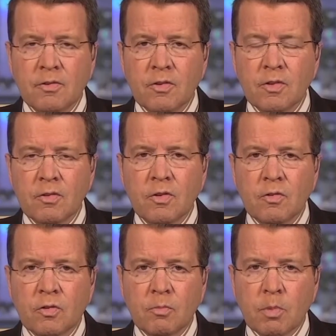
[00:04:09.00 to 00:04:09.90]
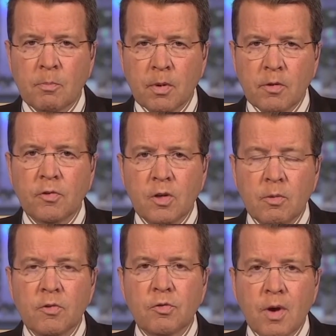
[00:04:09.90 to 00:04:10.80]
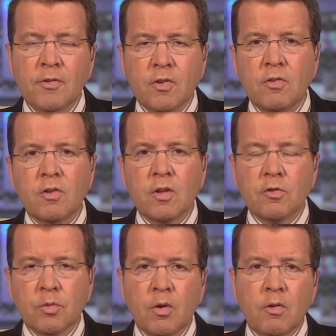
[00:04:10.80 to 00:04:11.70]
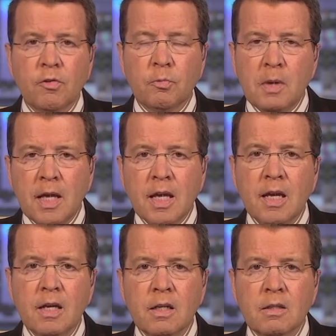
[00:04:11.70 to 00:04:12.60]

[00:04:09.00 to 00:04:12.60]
is a person who was thrust into this role speaking